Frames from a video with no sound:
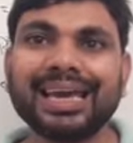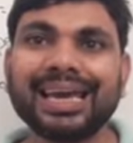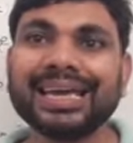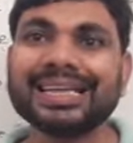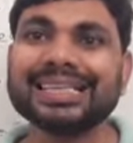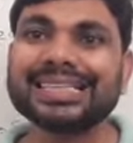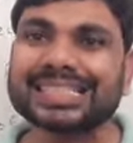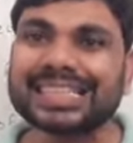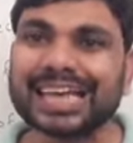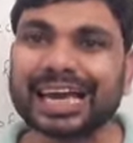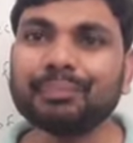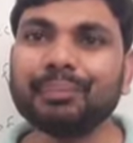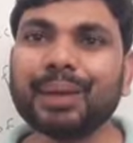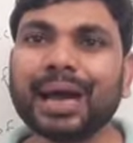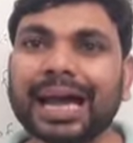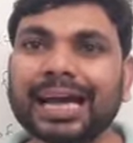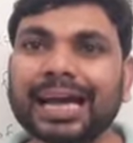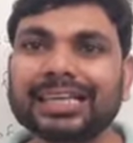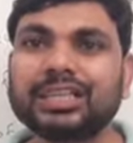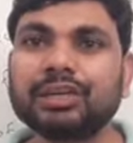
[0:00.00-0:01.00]
Enzyme
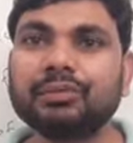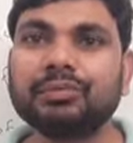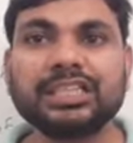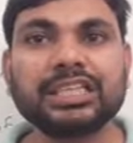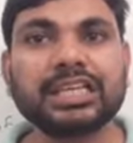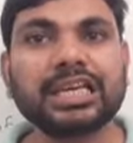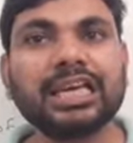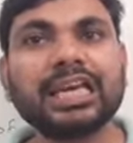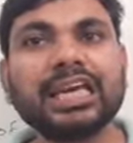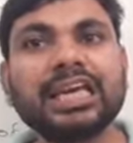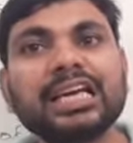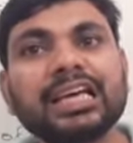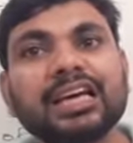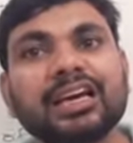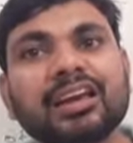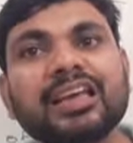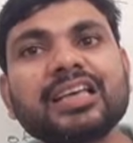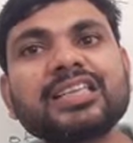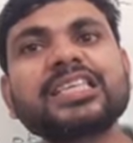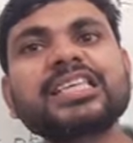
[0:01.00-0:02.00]
activity
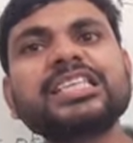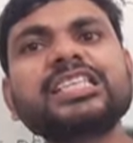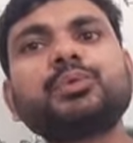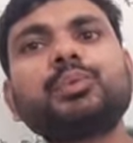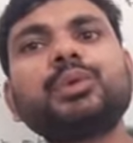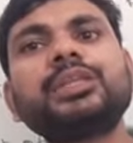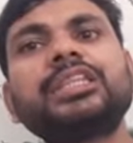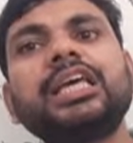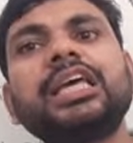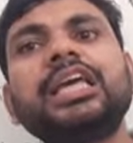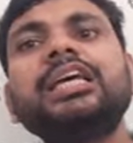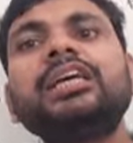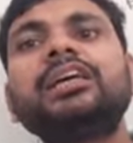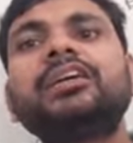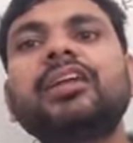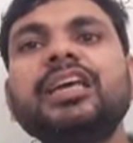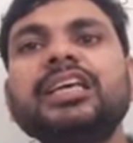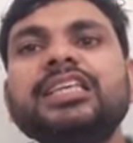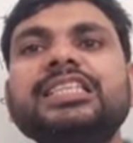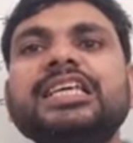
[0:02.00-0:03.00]
increases with
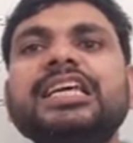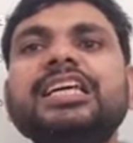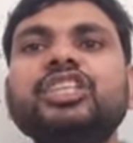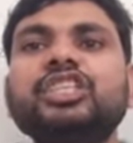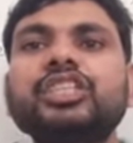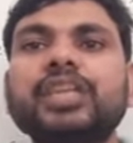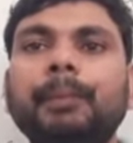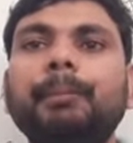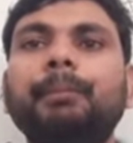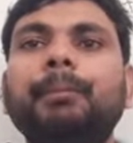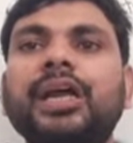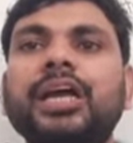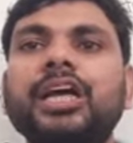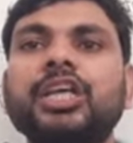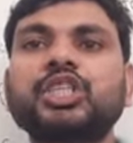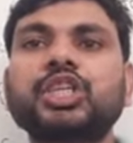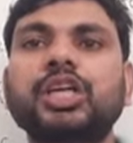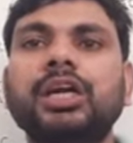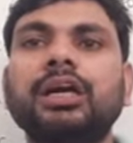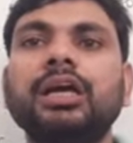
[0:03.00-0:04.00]
increasing
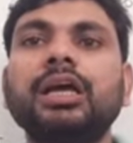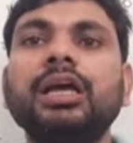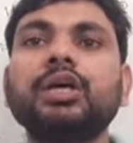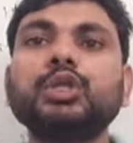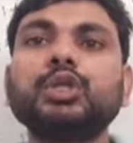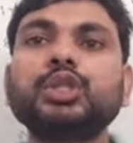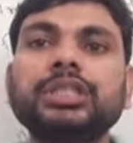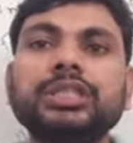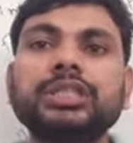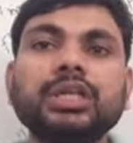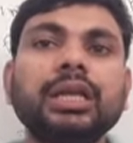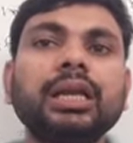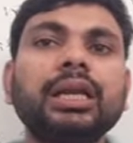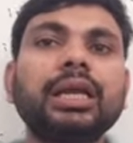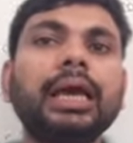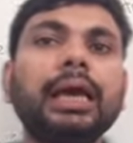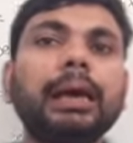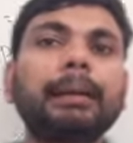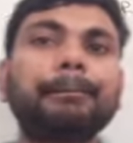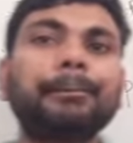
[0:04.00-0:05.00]
temperature
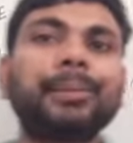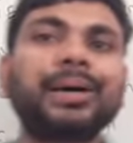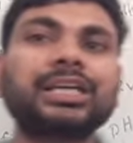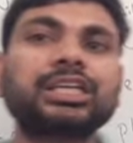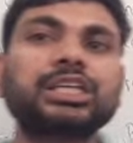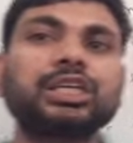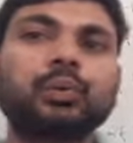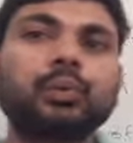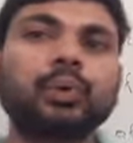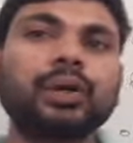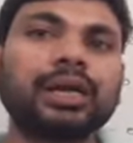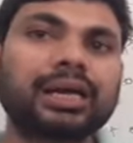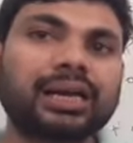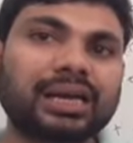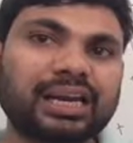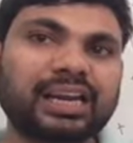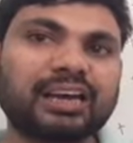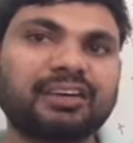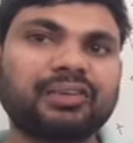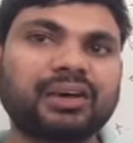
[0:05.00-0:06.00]
till a
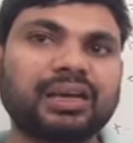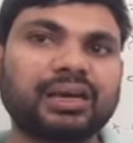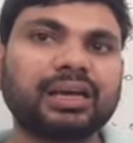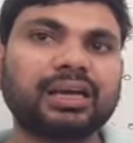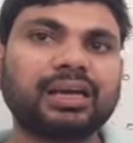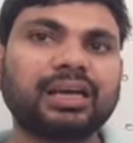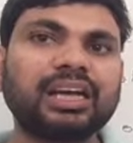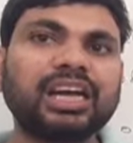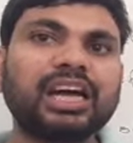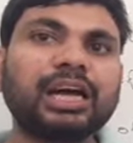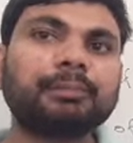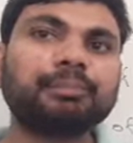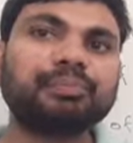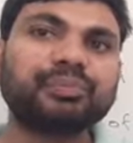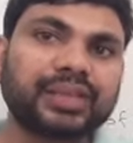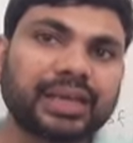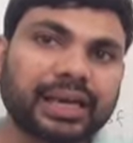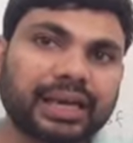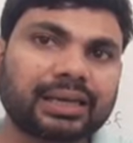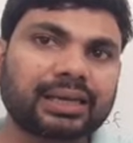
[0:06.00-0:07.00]
particular level.
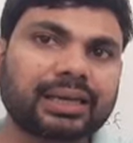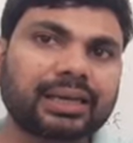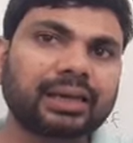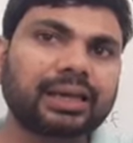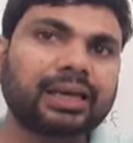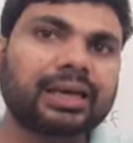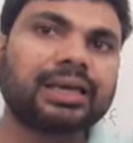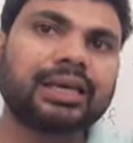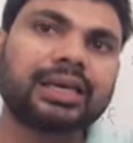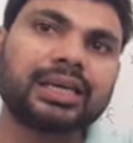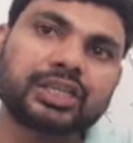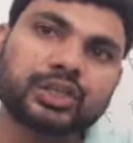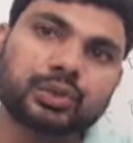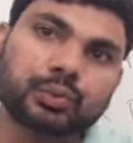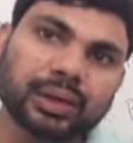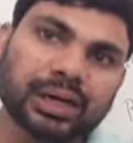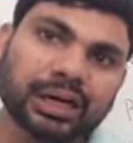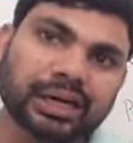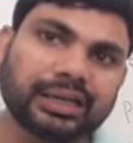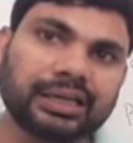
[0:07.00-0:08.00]
Then it
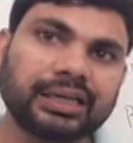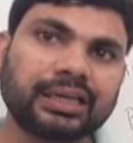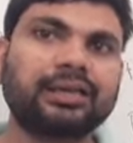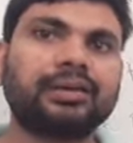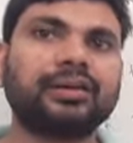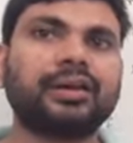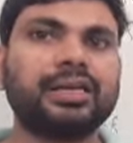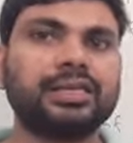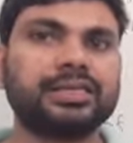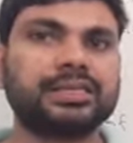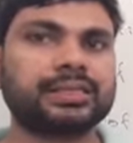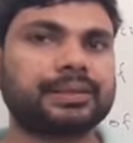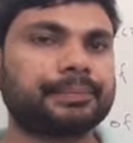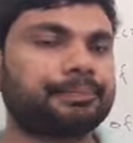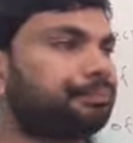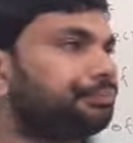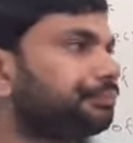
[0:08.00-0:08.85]
will decrease.